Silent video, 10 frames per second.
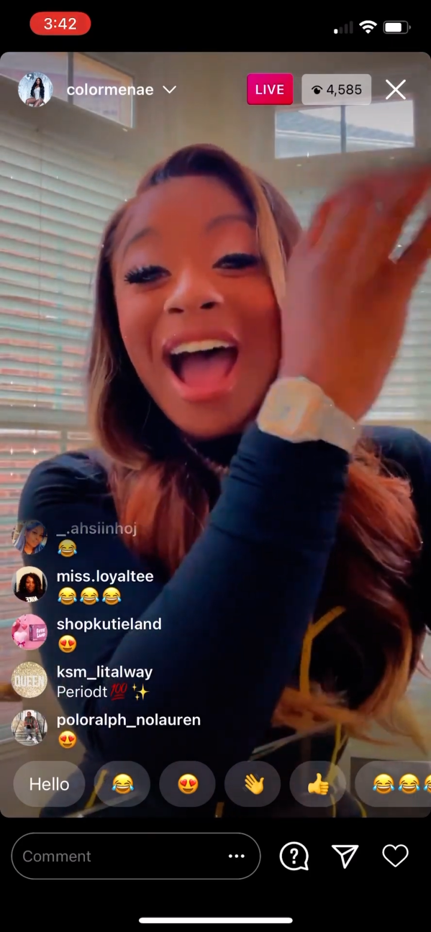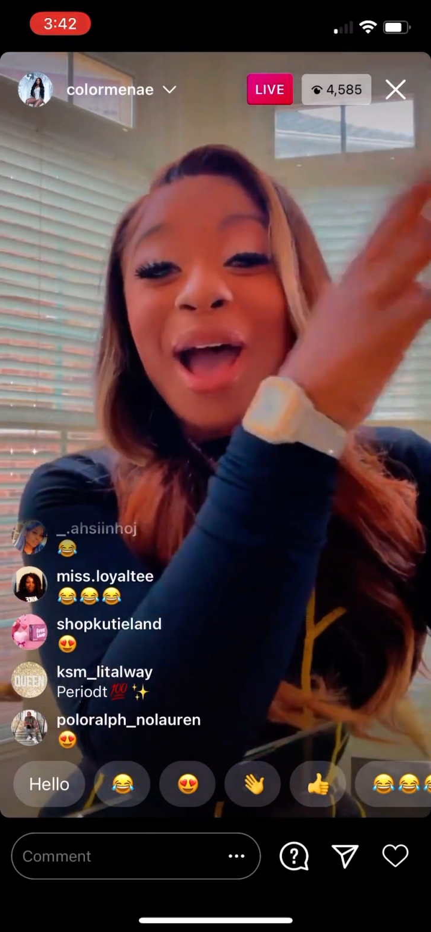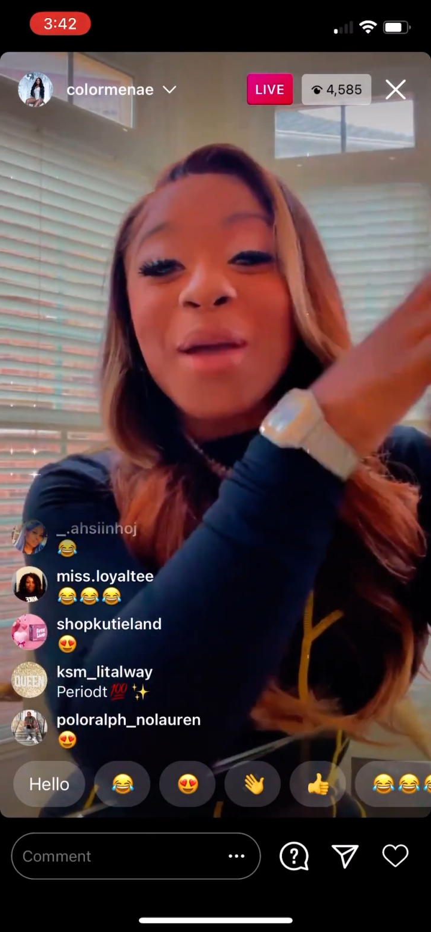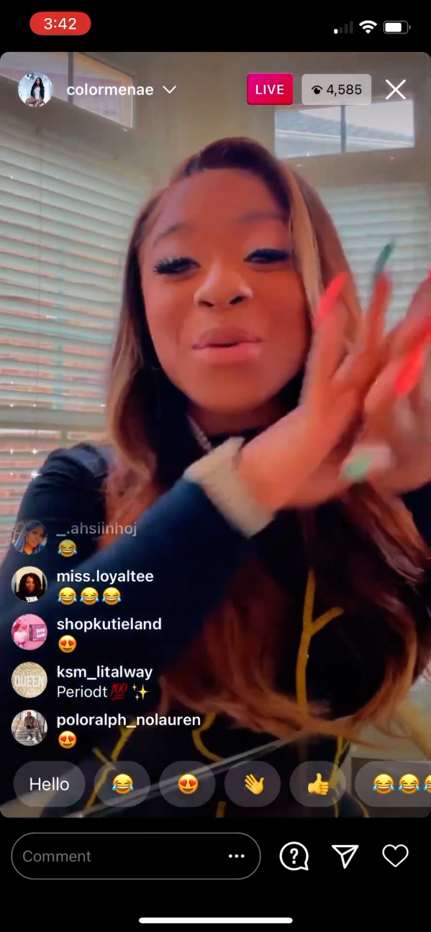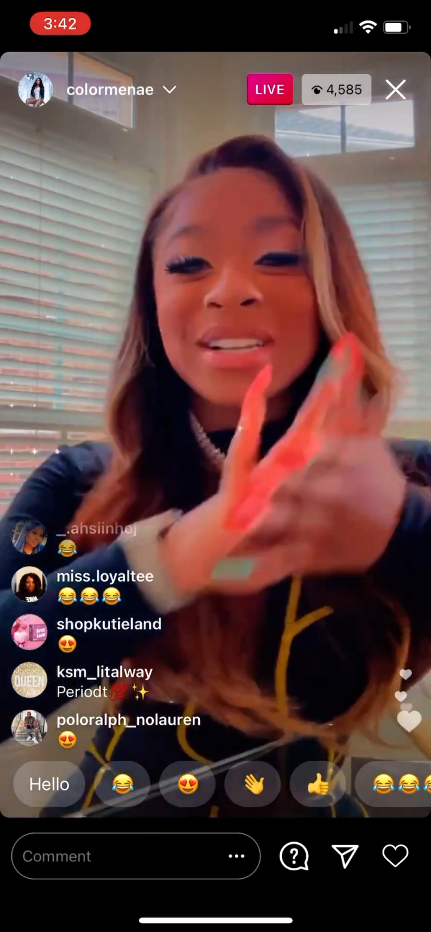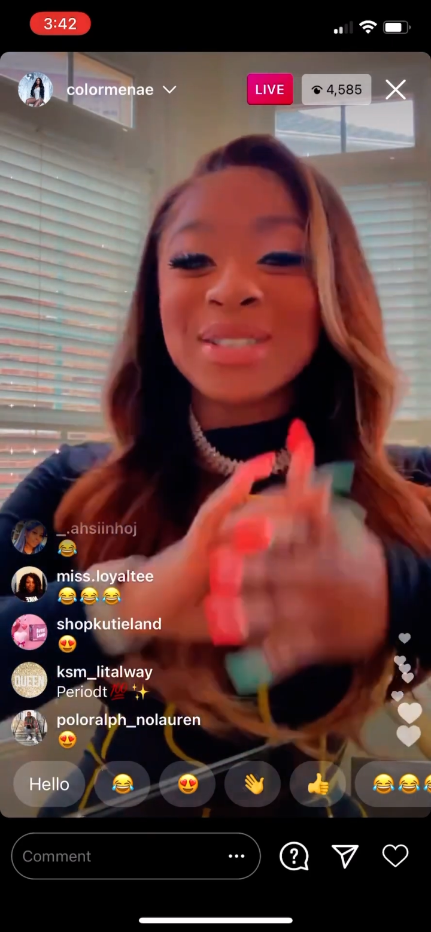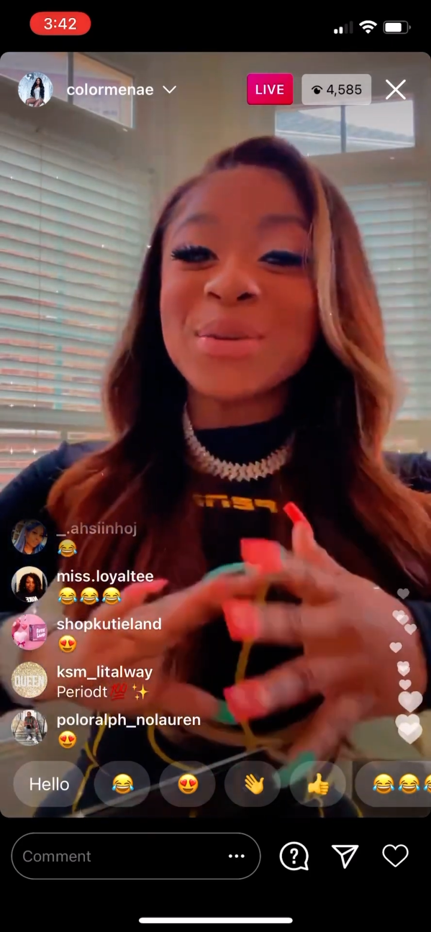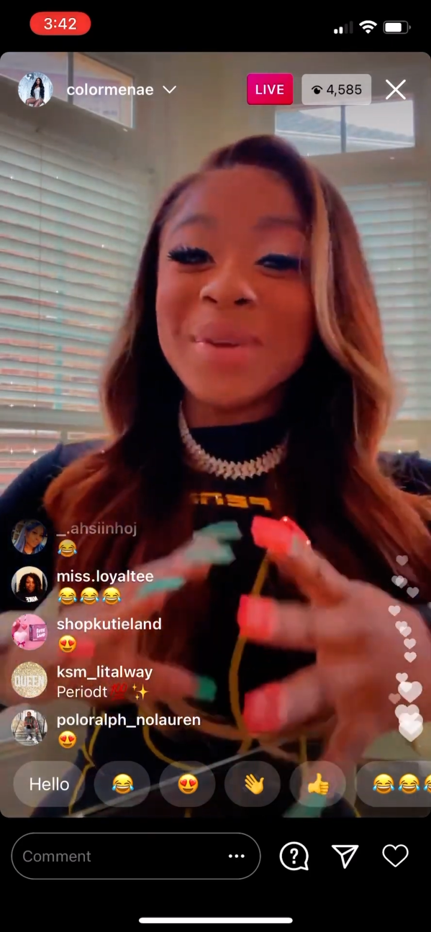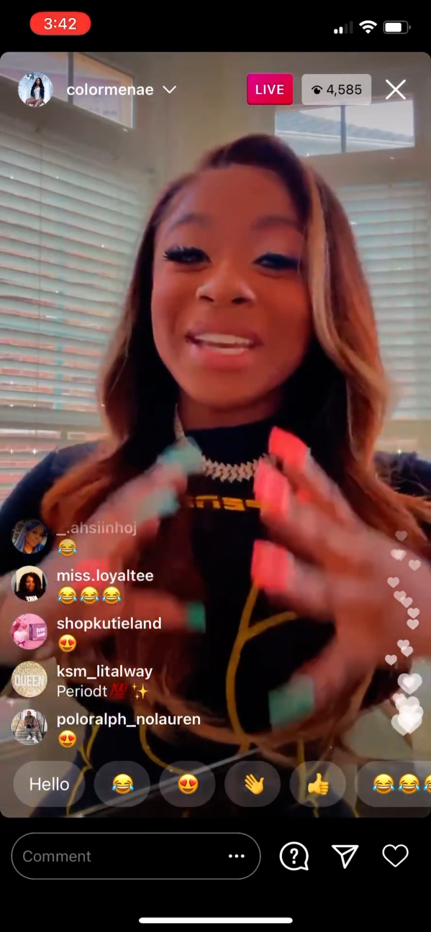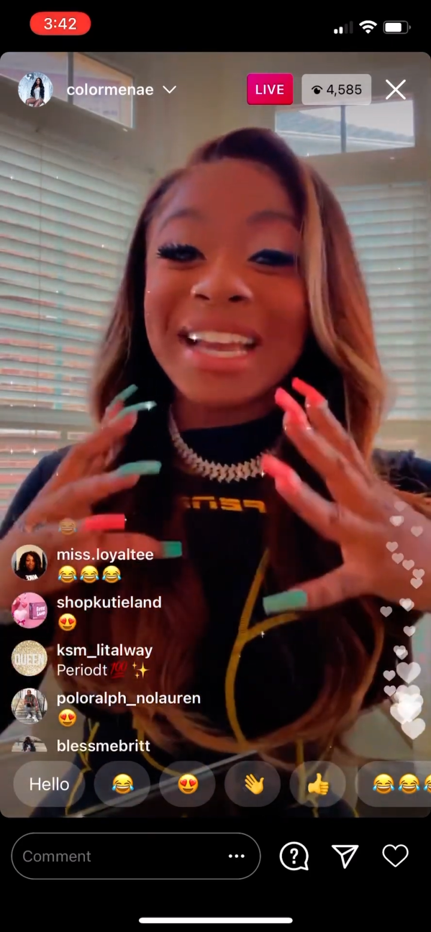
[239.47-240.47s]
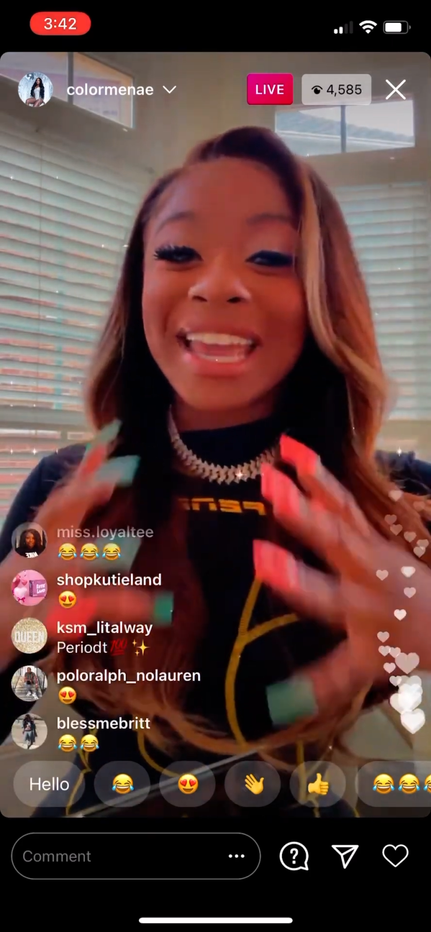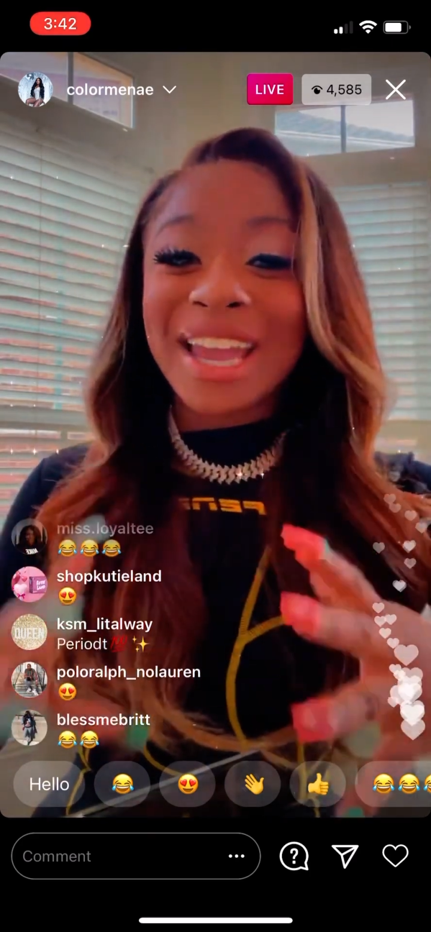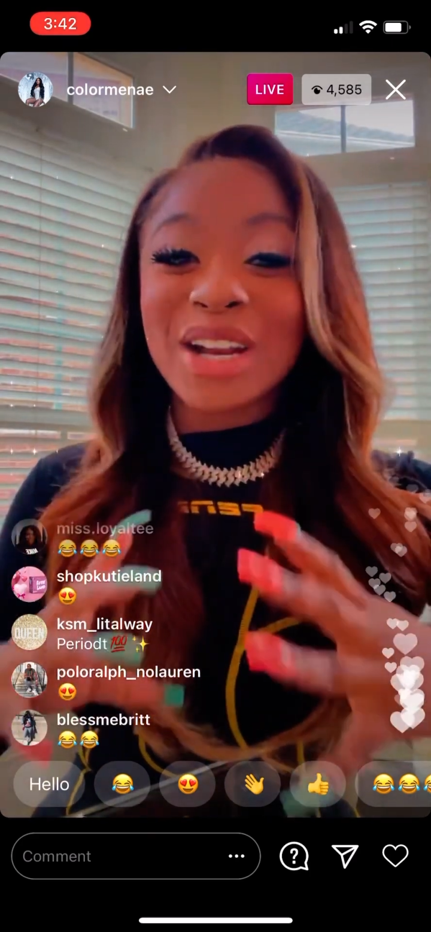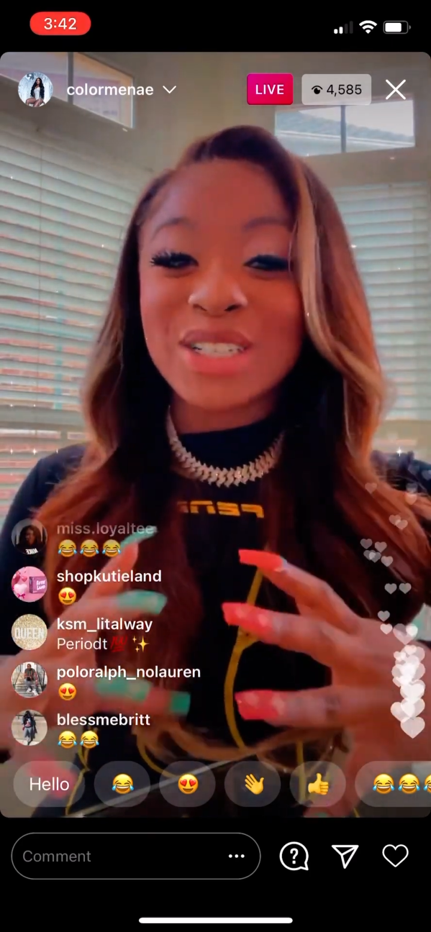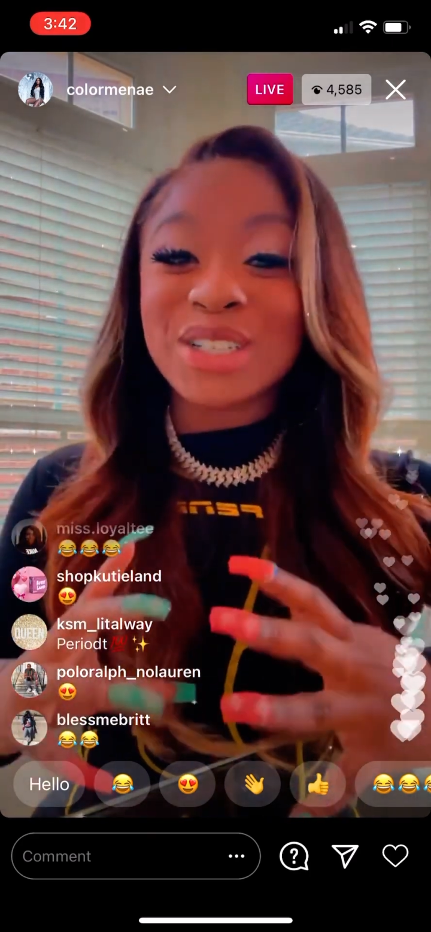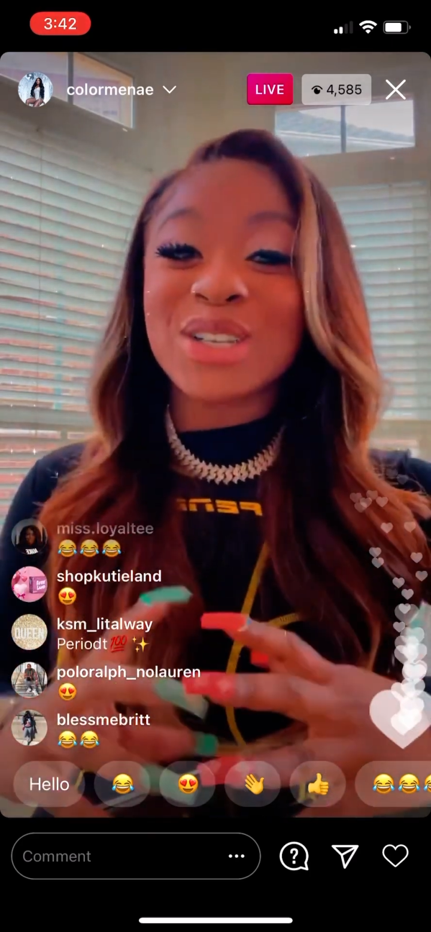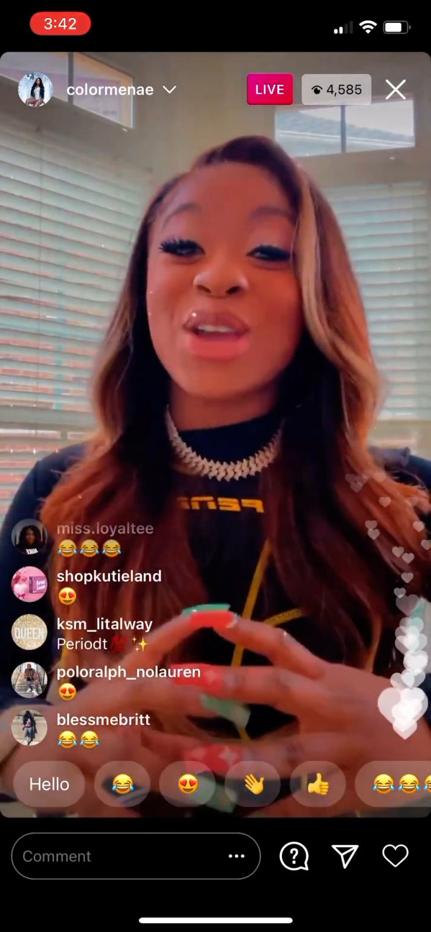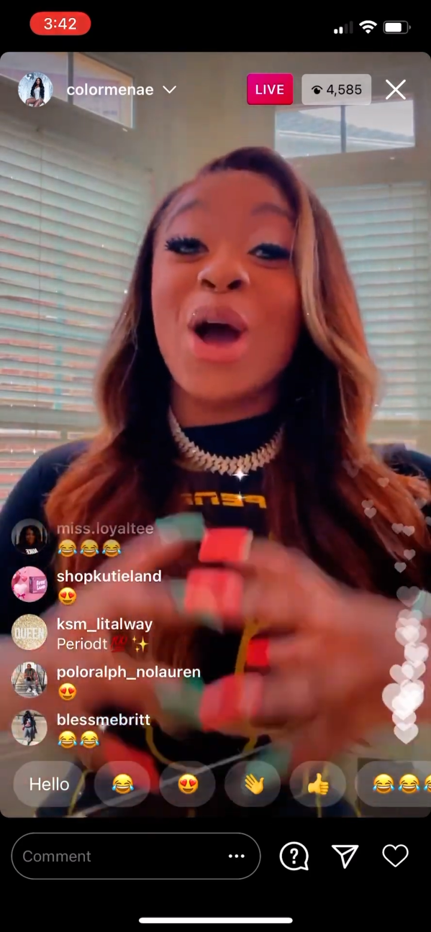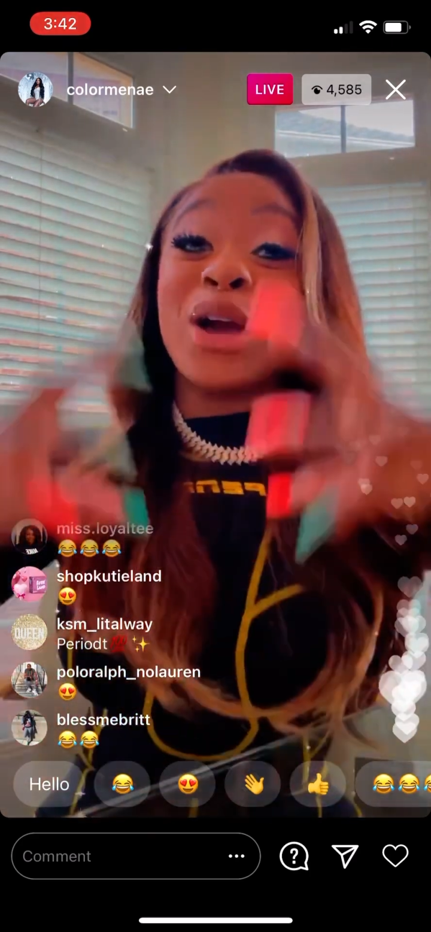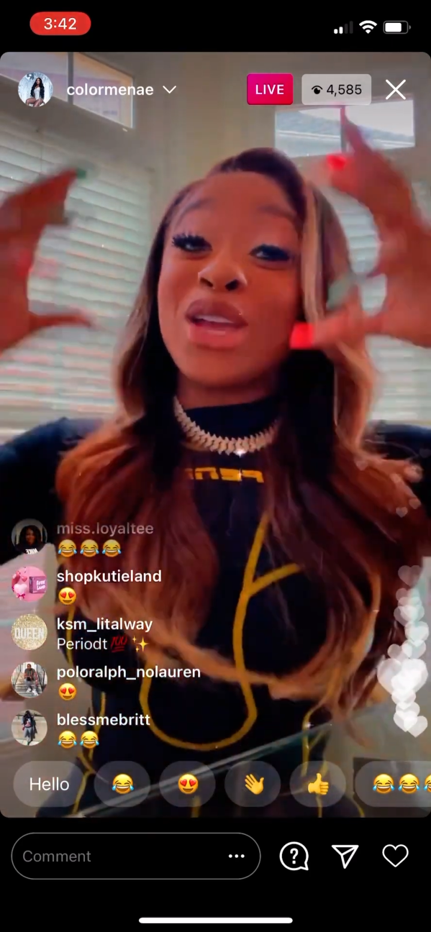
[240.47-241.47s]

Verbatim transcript: I want to be a character so y'all